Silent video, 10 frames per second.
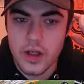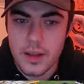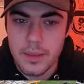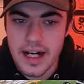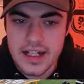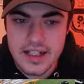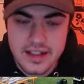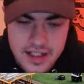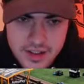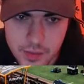were back,
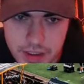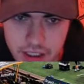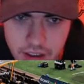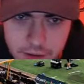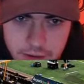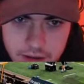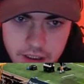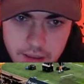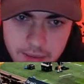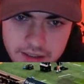as we know,
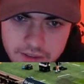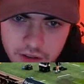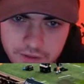but they've got